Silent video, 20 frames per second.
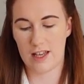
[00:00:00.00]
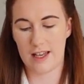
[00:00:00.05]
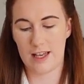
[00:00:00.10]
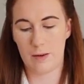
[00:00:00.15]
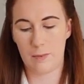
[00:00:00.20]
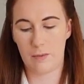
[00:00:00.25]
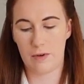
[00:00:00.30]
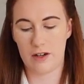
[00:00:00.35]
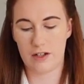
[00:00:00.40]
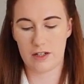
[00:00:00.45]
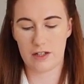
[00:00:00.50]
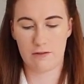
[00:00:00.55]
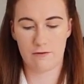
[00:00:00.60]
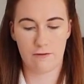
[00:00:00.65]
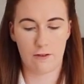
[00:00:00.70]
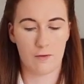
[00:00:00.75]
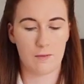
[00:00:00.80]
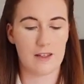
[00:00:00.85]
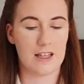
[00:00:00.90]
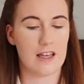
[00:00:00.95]
a brush
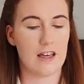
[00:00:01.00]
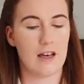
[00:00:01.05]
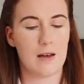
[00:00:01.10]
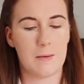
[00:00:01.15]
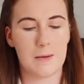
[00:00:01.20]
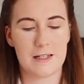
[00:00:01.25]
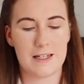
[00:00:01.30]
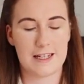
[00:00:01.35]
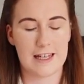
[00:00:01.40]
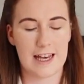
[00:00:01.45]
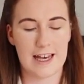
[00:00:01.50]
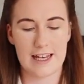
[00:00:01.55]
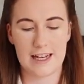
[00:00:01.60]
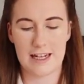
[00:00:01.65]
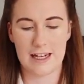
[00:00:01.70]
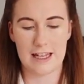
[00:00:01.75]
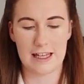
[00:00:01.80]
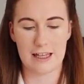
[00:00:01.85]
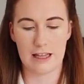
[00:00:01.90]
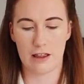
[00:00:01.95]
from the Urban Decay
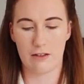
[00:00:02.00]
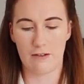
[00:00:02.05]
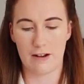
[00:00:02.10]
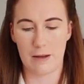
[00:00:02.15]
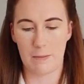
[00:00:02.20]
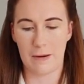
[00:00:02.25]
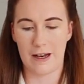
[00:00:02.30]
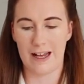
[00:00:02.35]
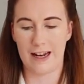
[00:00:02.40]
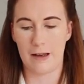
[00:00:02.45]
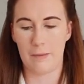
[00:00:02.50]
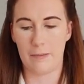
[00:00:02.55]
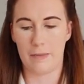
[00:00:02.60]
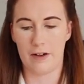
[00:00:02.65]
Naked 3 palette,